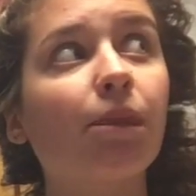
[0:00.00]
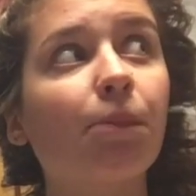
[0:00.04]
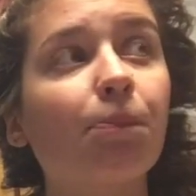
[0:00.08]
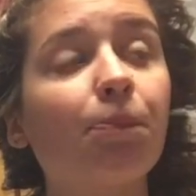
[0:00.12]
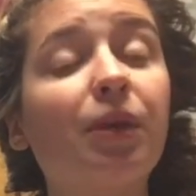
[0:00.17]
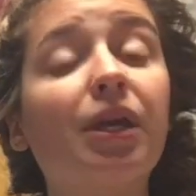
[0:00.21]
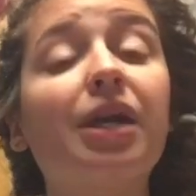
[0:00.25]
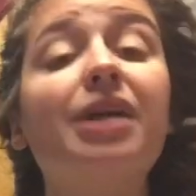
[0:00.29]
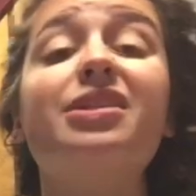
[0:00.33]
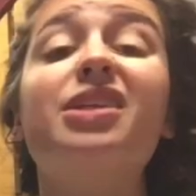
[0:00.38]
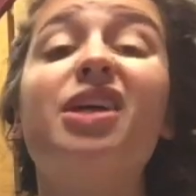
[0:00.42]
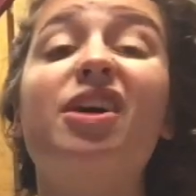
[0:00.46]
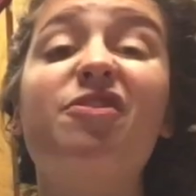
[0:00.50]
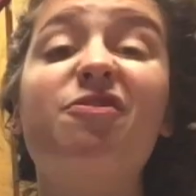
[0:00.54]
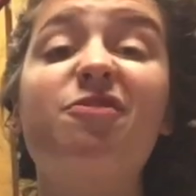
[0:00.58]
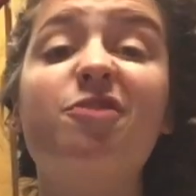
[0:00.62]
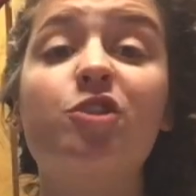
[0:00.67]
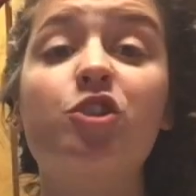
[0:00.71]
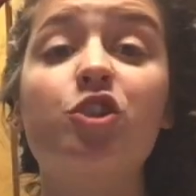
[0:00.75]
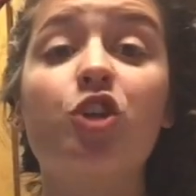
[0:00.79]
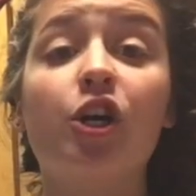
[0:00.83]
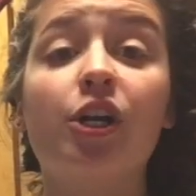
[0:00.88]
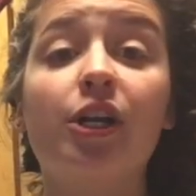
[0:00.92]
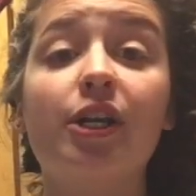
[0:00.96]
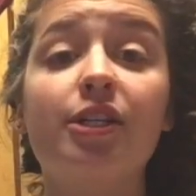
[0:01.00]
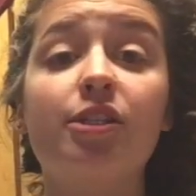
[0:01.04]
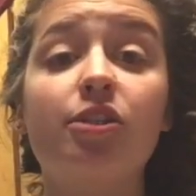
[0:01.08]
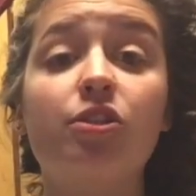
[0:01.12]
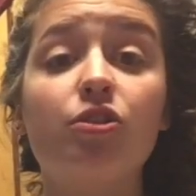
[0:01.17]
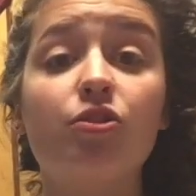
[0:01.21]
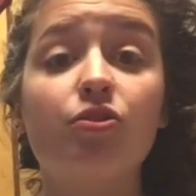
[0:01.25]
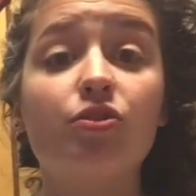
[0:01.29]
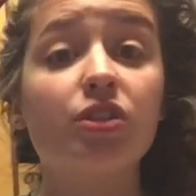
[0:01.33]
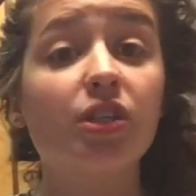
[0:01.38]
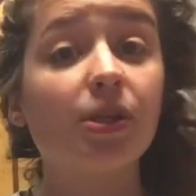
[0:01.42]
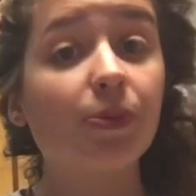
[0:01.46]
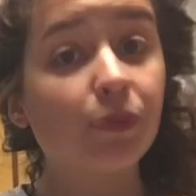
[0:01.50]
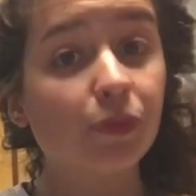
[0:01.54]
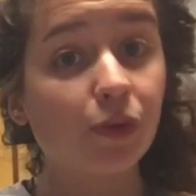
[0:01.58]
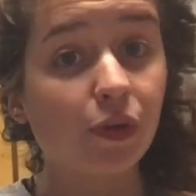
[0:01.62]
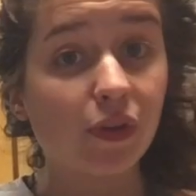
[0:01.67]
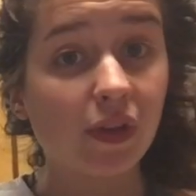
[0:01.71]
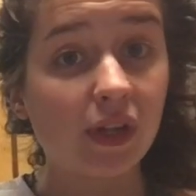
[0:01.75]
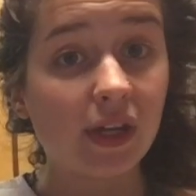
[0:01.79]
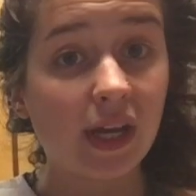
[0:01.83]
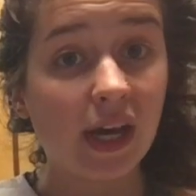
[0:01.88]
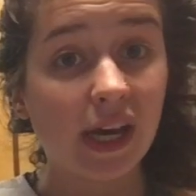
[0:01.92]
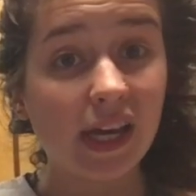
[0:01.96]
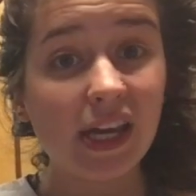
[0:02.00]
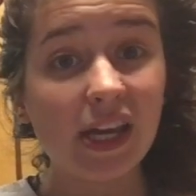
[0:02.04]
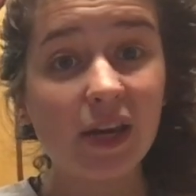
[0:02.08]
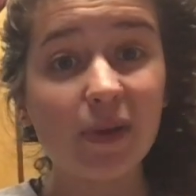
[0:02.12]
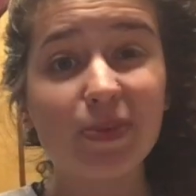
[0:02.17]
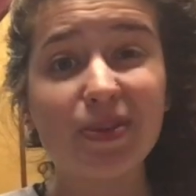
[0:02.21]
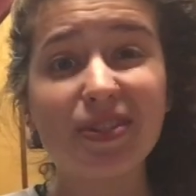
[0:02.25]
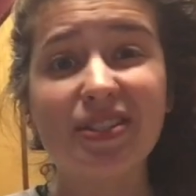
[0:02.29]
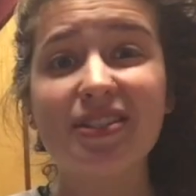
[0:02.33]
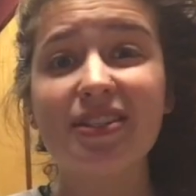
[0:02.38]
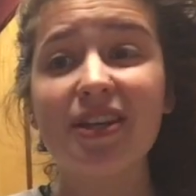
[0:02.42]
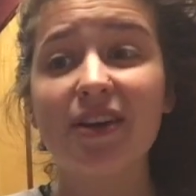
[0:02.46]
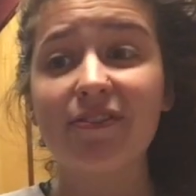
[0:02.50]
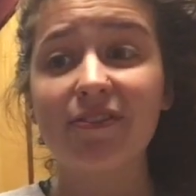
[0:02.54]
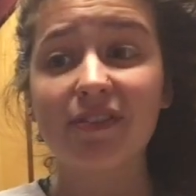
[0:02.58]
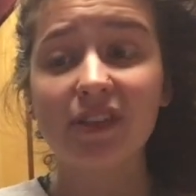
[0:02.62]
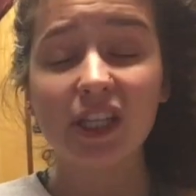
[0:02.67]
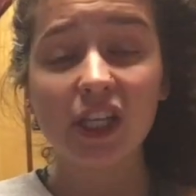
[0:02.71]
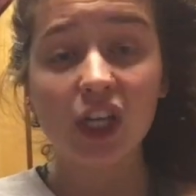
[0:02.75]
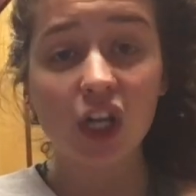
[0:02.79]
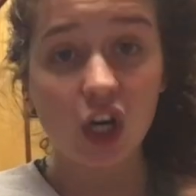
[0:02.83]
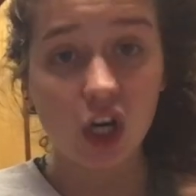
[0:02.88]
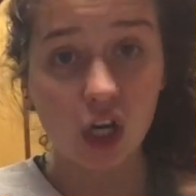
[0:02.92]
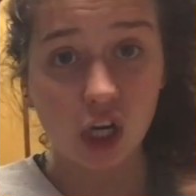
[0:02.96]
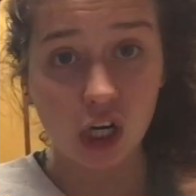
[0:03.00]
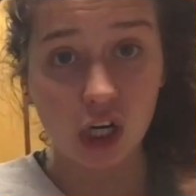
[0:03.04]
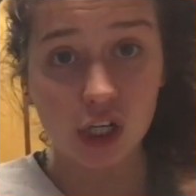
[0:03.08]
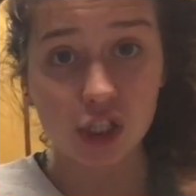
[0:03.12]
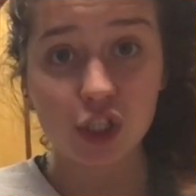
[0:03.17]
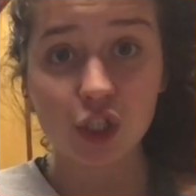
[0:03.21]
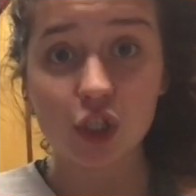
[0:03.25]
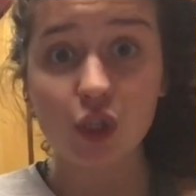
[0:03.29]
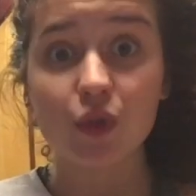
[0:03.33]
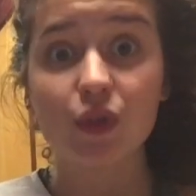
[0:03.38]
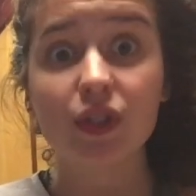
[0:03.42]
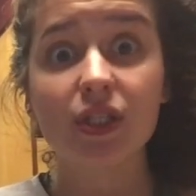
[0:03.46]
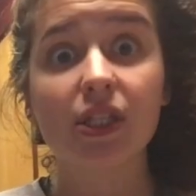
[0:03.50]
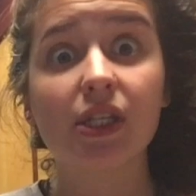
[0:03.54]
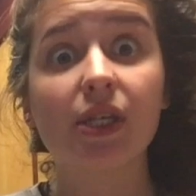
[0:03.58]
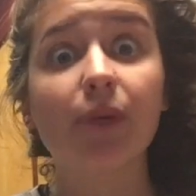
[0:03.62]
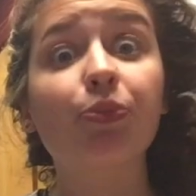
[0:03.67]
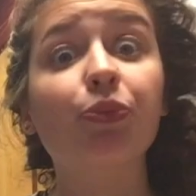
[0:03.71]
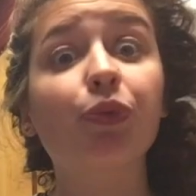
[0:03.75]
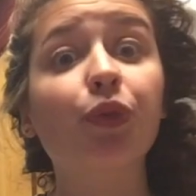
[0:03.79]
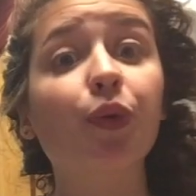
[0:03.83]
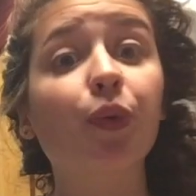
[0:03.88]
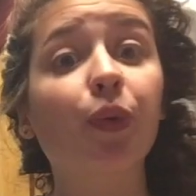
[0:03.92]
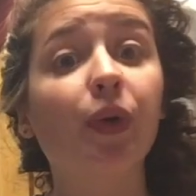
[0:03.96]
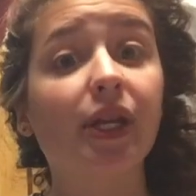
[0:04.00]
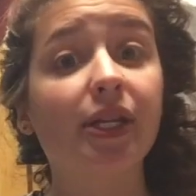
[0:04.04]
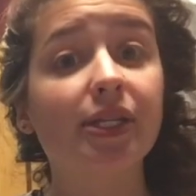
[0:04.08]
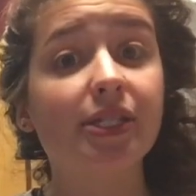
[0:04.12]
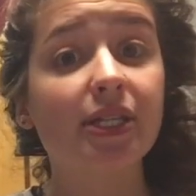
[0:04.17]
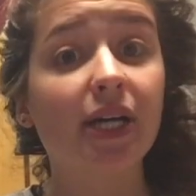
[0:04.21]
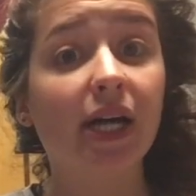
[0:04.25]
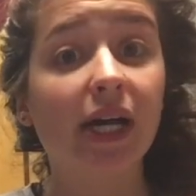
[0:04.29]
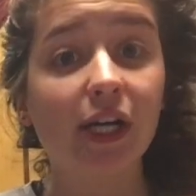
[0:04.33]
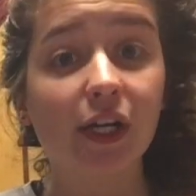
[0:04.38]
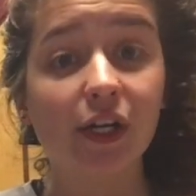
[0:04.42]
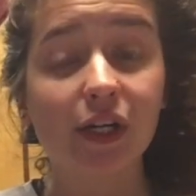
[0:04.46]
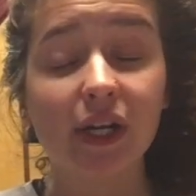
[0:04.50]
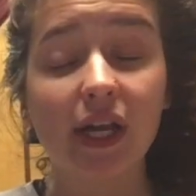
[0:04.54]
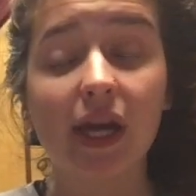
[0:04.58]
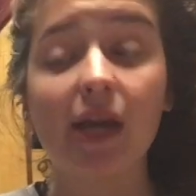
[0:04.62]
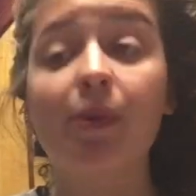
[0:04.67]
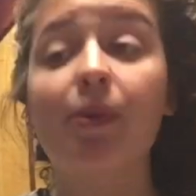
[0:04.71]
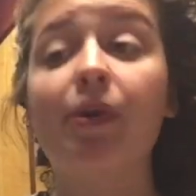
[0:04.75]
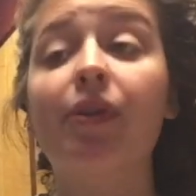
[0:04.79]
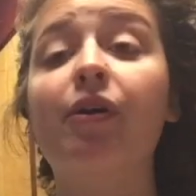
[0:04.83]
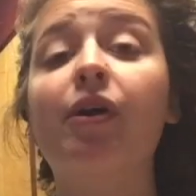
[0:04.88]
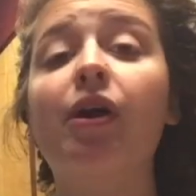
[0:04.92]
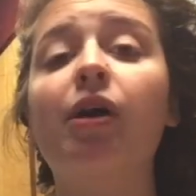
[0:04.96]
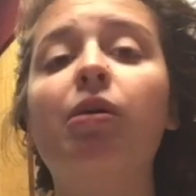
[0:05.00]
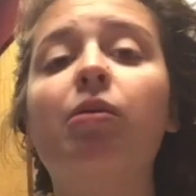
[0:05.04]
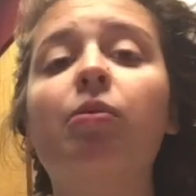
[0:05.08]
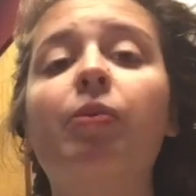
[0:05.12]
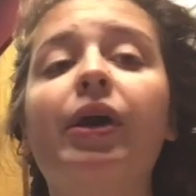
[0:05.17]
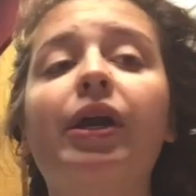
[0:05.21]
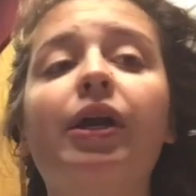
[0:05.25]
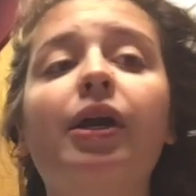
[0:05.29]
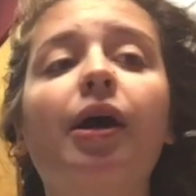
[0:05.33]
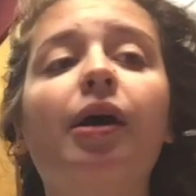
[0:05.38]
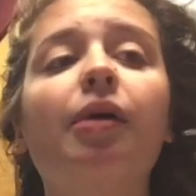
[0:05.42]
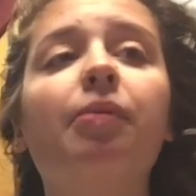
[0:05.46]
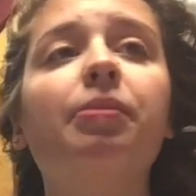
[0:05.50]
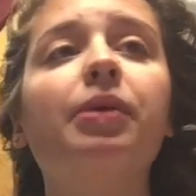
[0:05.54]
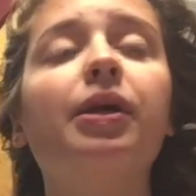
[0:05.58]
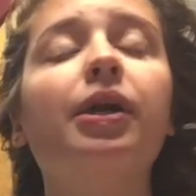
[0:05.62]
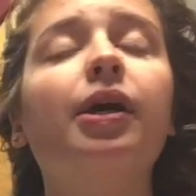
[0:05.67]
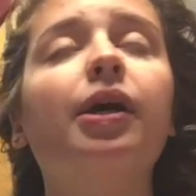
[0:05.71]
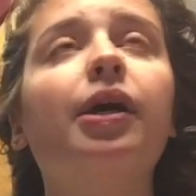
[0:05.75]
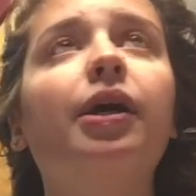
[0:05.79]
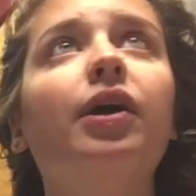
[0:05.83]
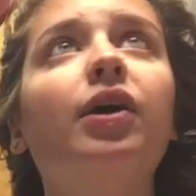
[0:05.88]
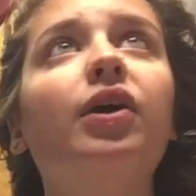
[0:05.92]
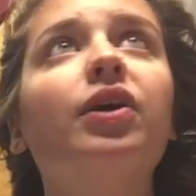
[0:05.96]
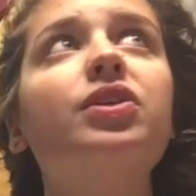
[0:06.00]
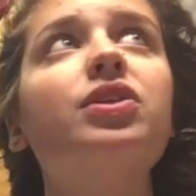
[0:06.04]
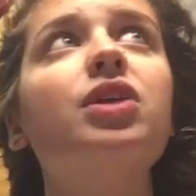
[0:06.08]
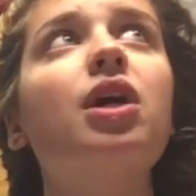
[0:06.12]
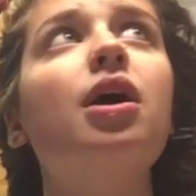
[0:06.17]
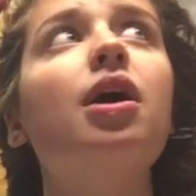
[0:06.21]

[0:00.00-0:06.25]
because I've started to sleep through the night. It was definitely hard to sleep through an entire night, whether I would wake up because